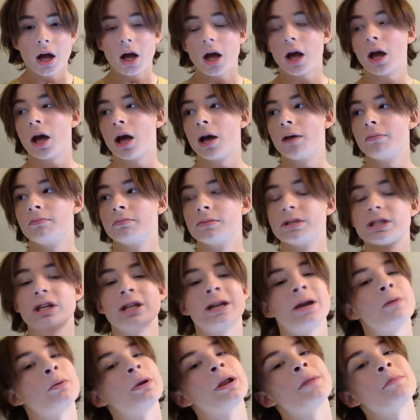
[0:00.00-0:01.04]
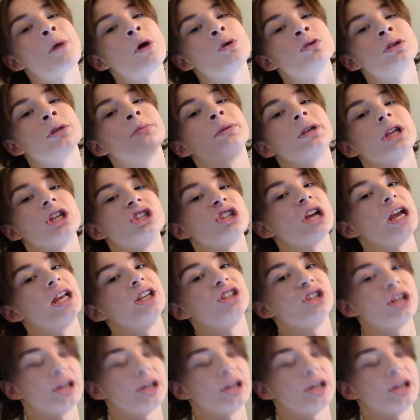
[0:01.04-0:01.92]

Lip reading: So yeah, when I'm older, I'm going to change